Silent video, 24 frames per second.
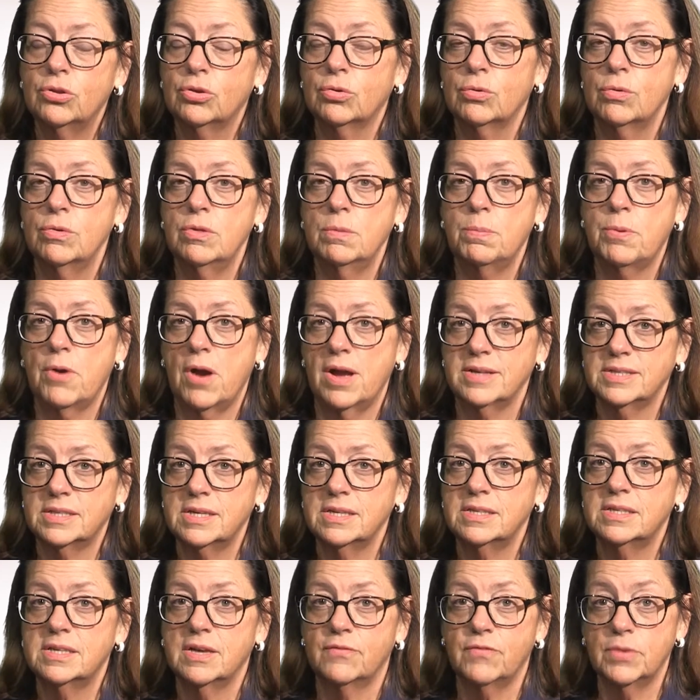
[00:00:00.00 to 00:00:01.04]
through the
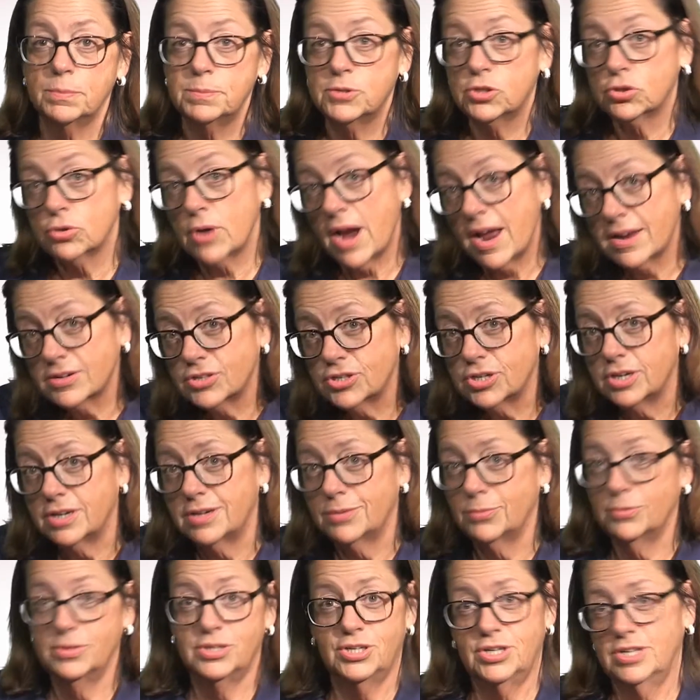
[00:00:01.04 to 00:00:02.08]
process of
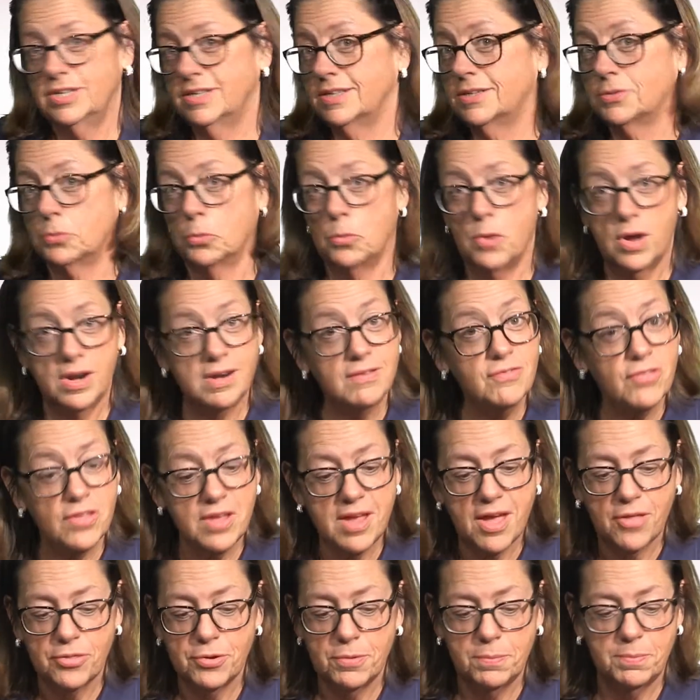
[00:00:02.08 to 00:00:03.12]
abstraction, which is one of
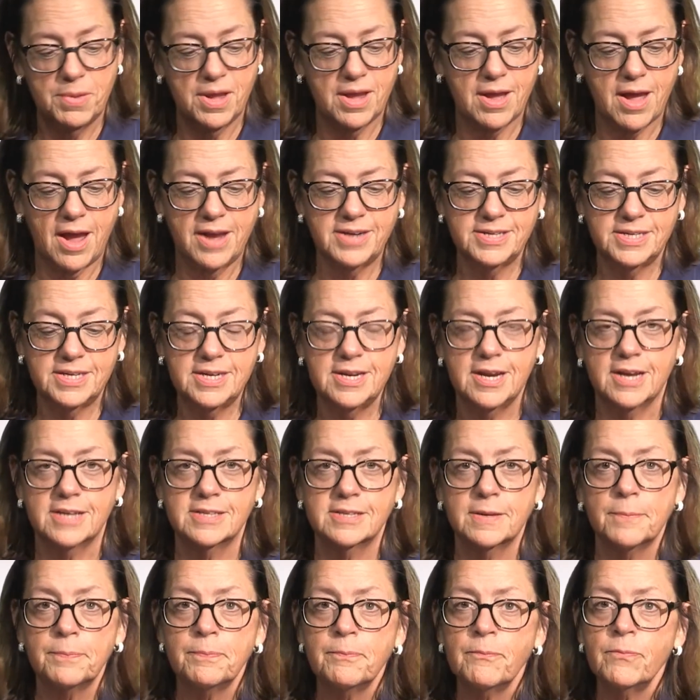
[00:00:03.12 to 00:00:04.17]
the other big ideas.